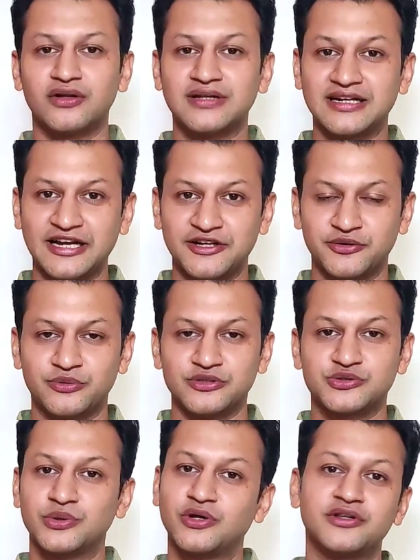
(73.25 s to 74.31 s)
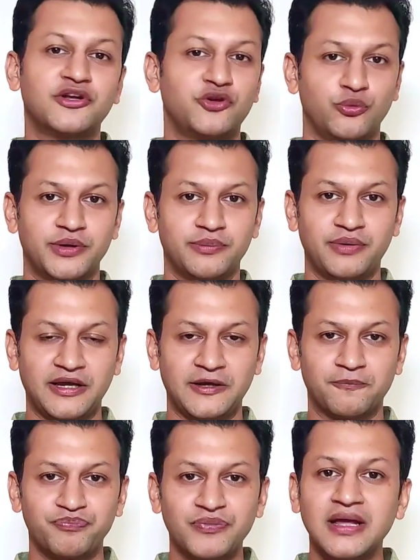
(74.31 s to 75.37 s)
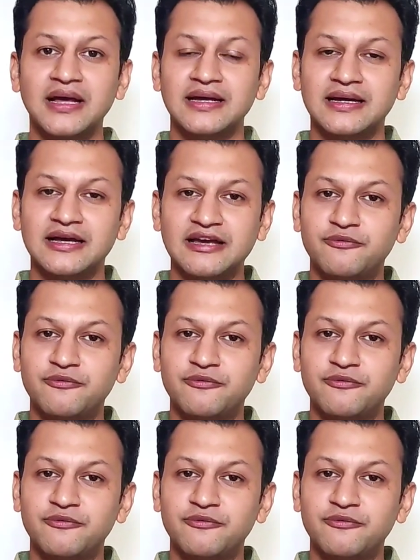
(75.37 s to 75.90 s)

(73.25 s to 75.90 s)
on that individual, on that human being.